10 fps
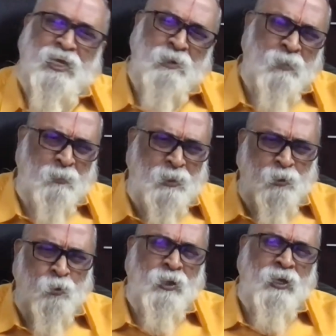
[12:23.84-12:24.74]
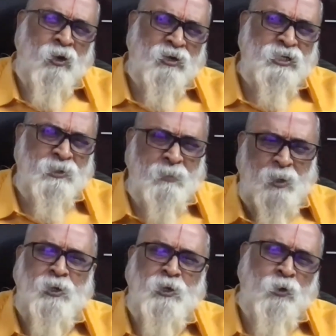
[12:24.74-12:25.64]
He may be doing or she
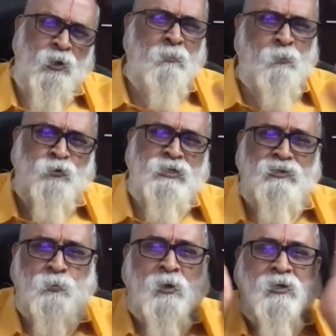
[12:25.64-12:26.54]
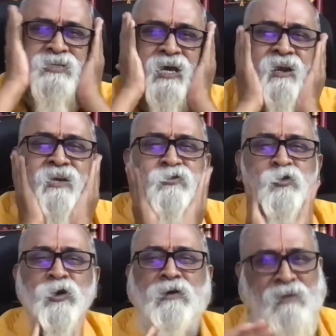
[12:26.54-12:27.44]
may be doing Poojayas, Panaskaras,
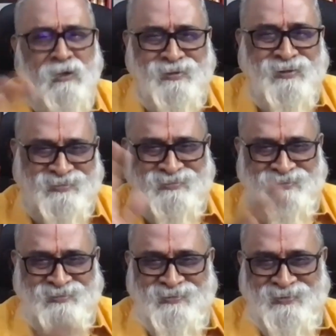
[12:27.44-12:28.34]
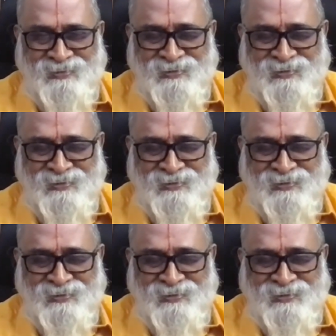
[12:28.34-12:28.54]
whoever it is.